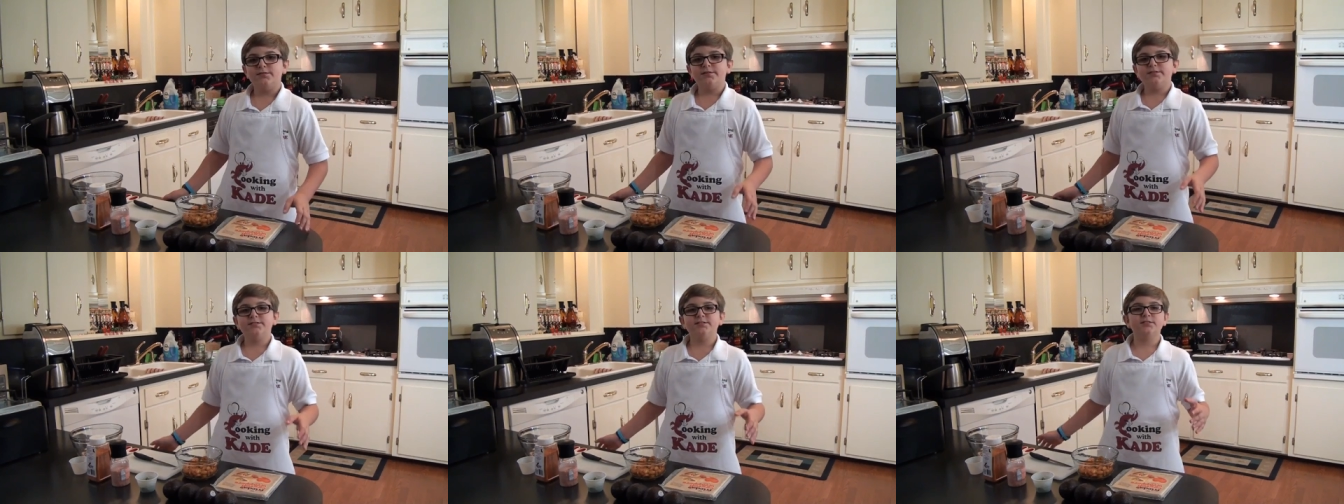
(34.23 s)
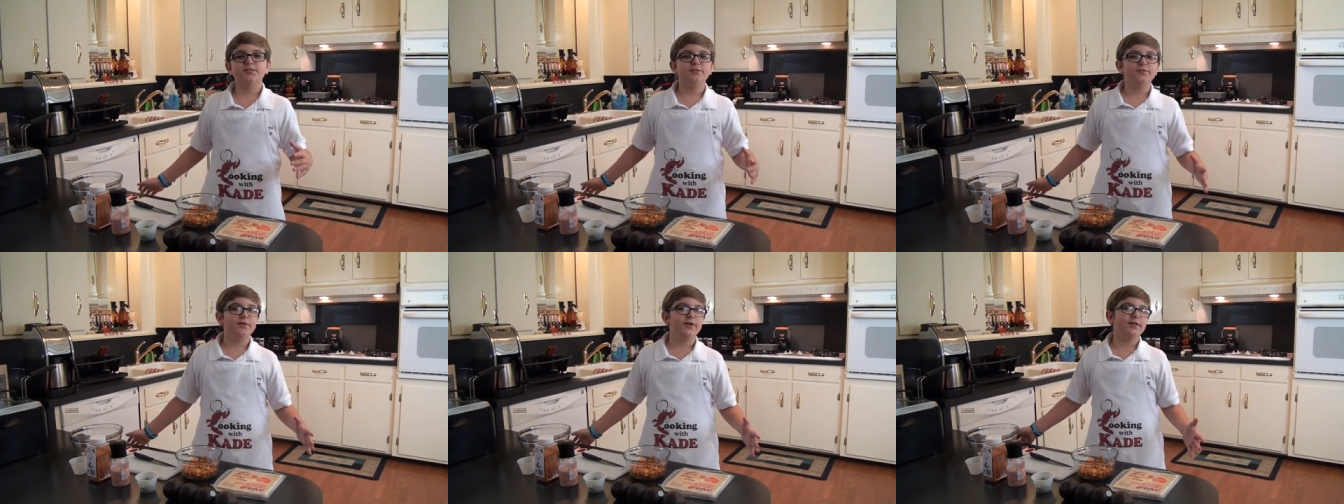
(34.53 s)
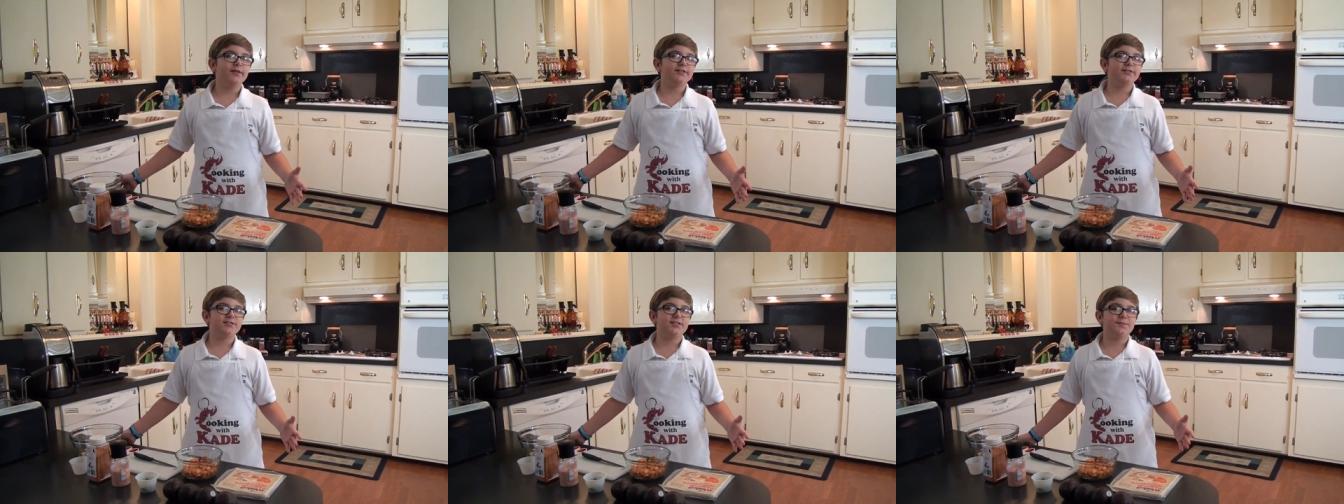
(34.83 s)
This is a
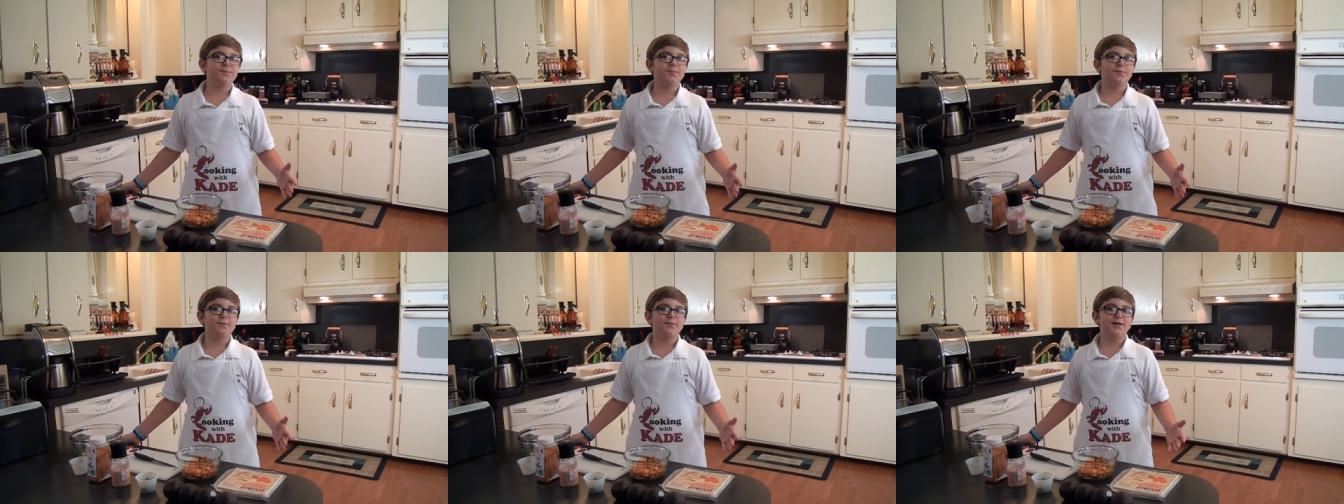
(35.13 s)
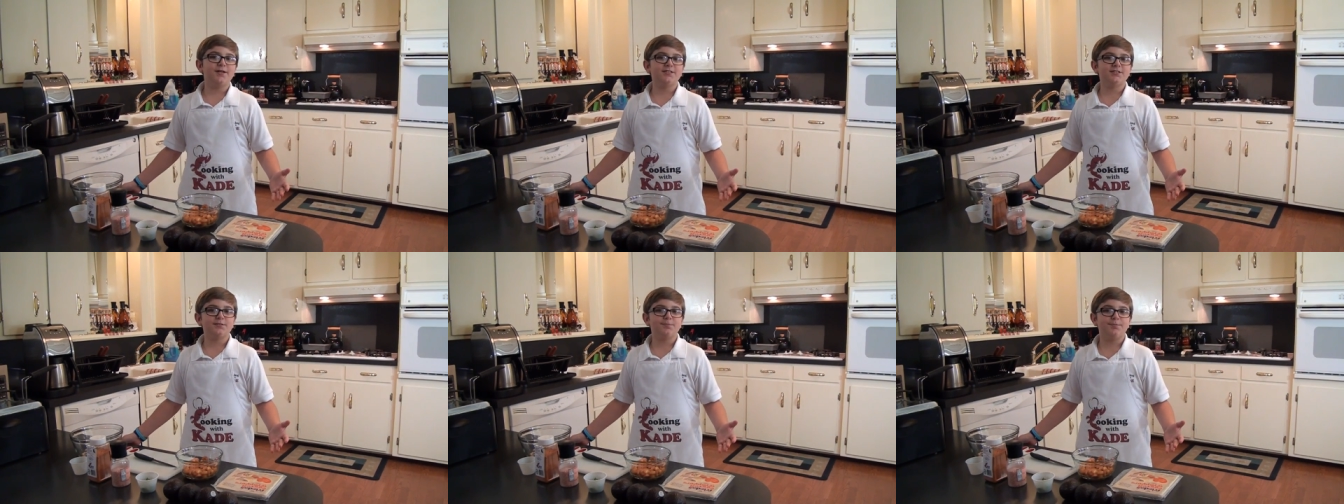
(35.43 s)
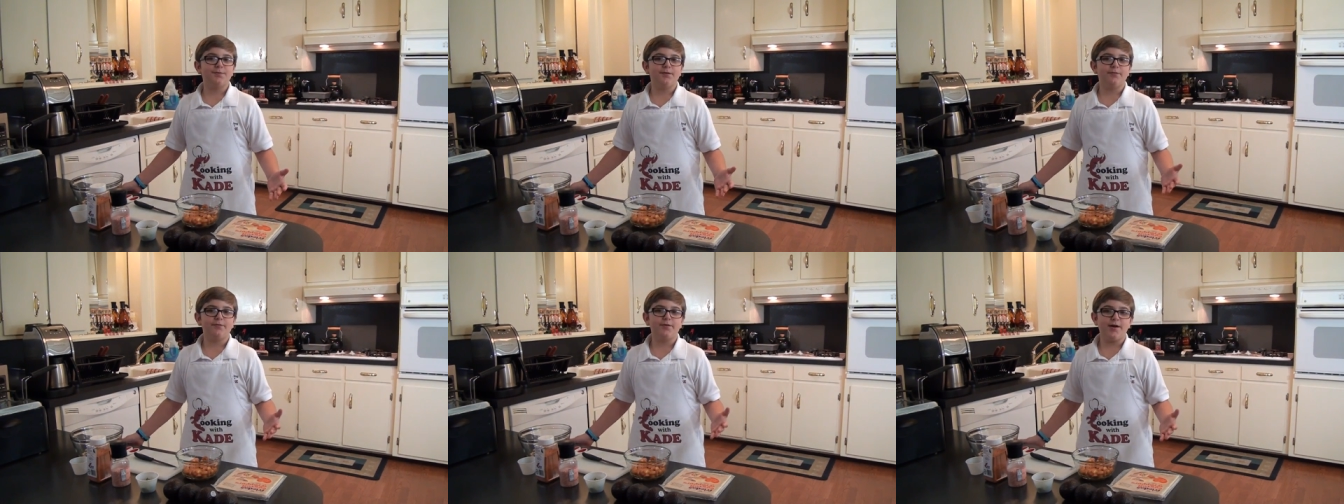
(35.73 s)
really simple
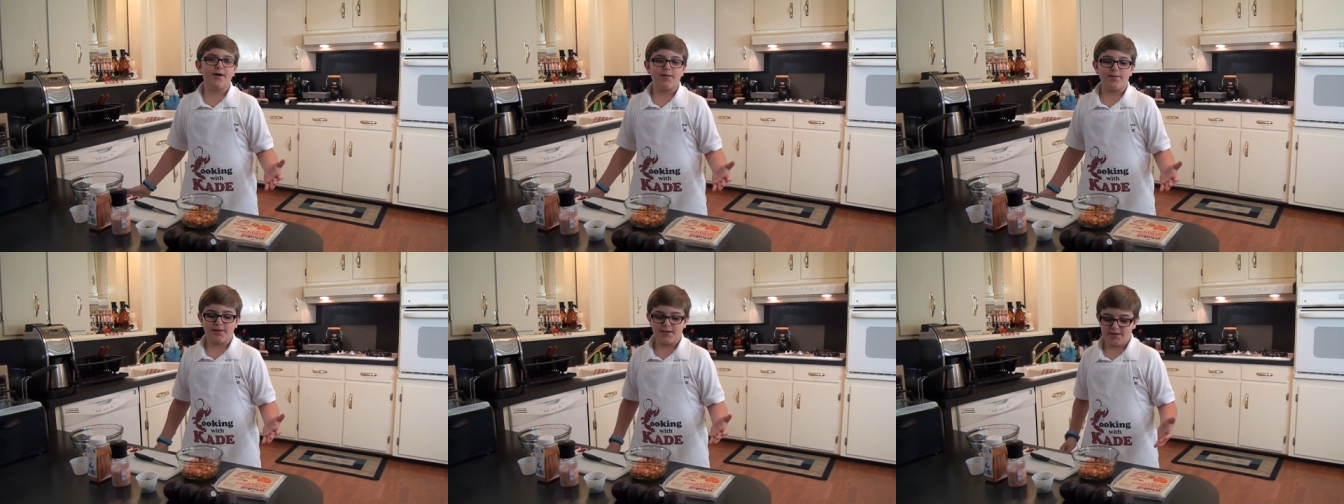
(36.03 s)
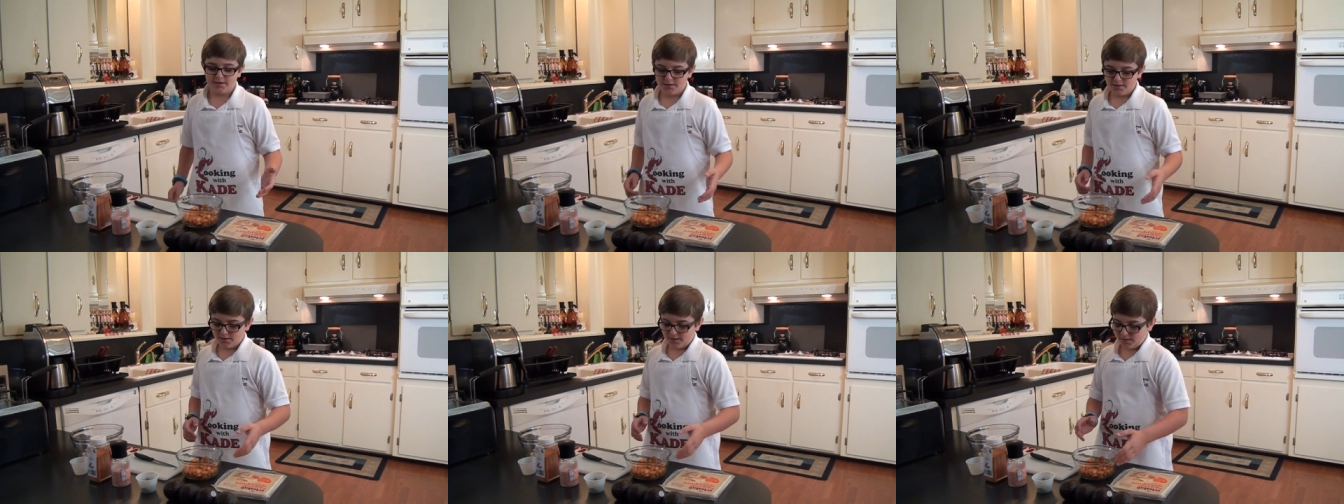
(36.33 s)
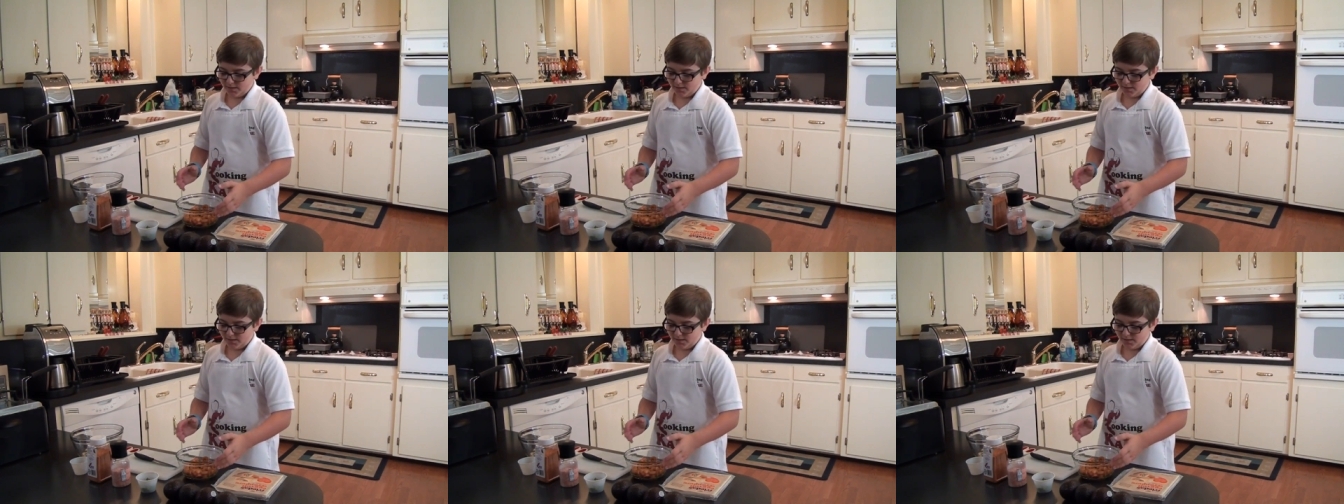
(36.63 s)
recipe, really.